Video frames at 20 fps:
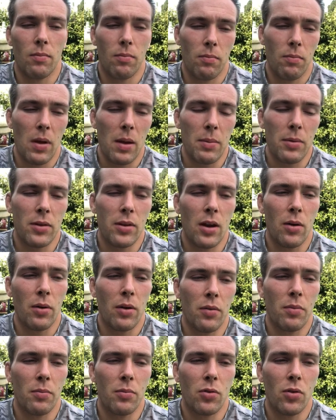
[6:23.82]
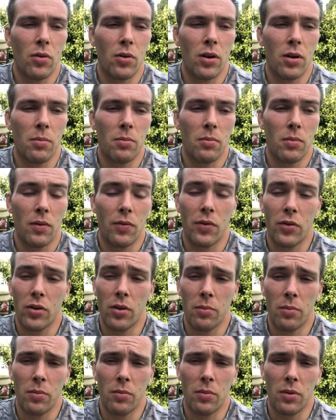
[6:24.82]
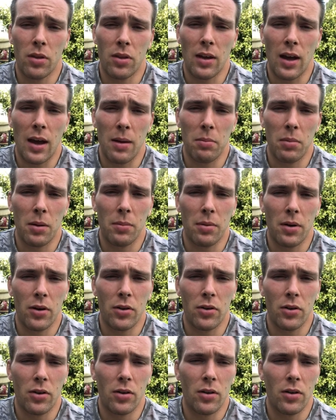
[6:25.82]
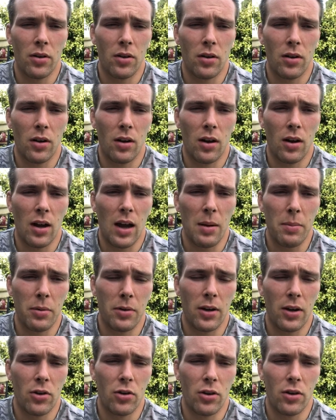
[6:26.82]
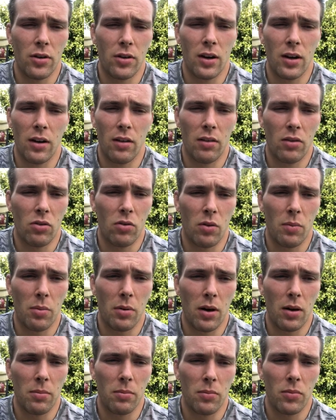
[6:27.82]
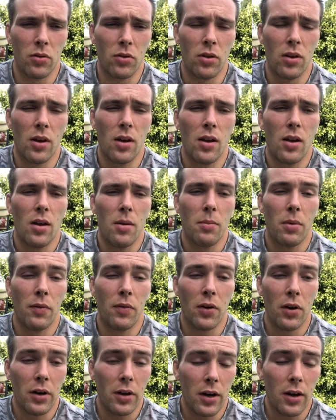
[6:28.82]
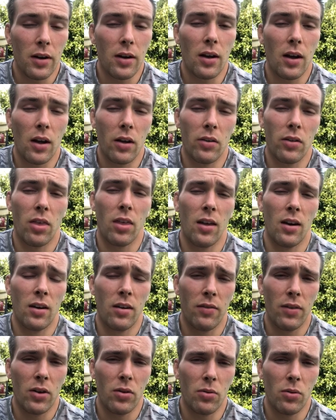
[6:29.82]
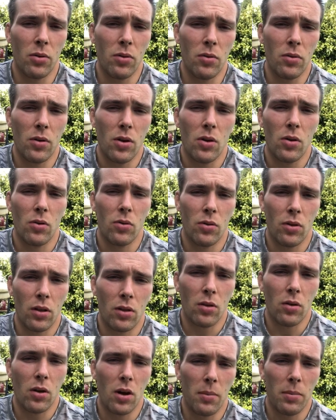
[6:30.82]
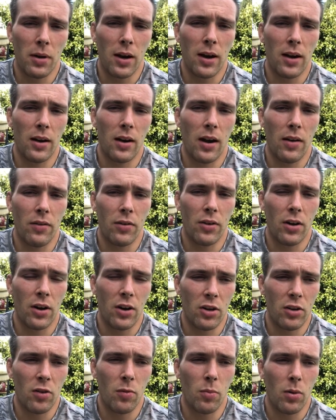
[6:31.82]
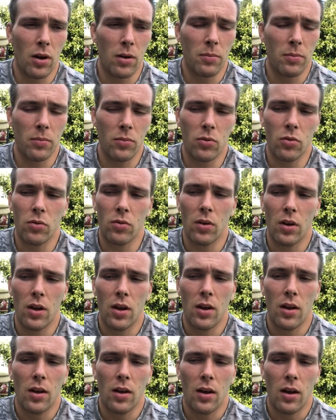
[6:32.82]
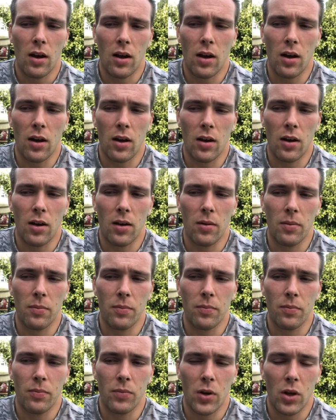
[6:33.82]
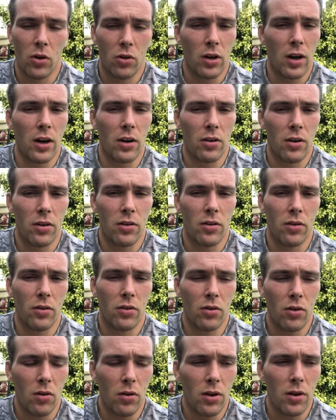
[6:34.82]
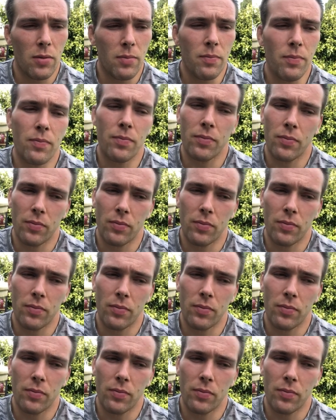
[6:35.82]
maybe stay away from sodium if you're someone with high blood pressure, hypertension, any of these sort of problems. But if you're a young, healthy individual who's on a low-carb diet and having digestive problems, you can try increasing your sodium,